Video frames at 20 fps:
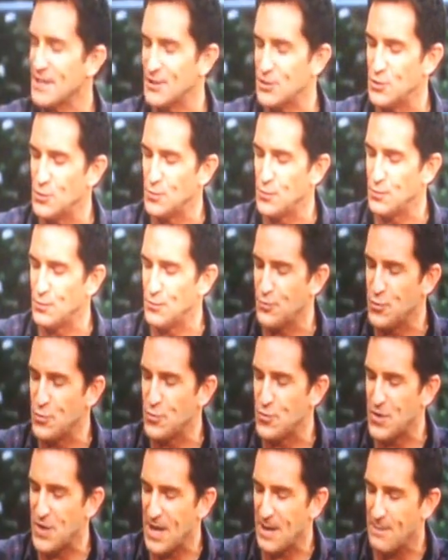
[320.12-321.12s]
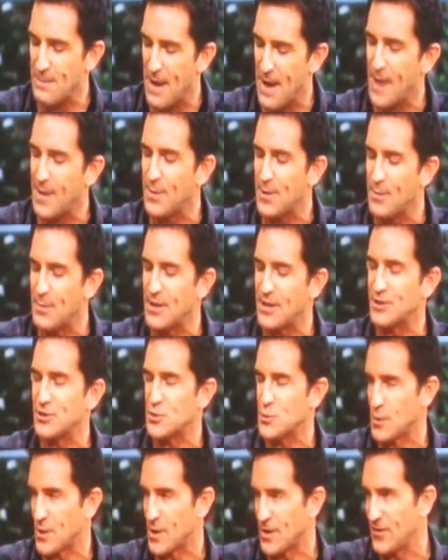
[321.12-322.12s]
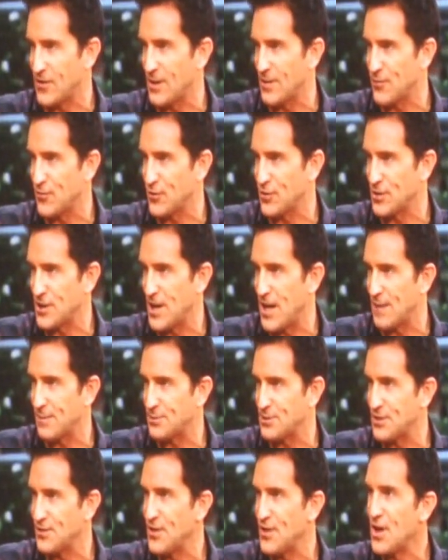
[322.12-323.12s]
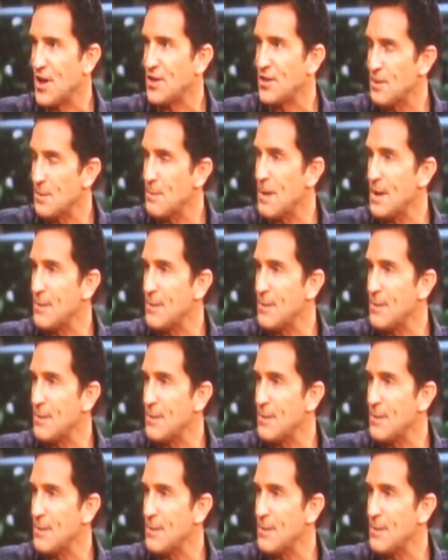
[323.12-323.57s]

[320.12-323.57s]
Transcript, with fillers: that you you think maybe because you were given up for adoption mm-hmm. that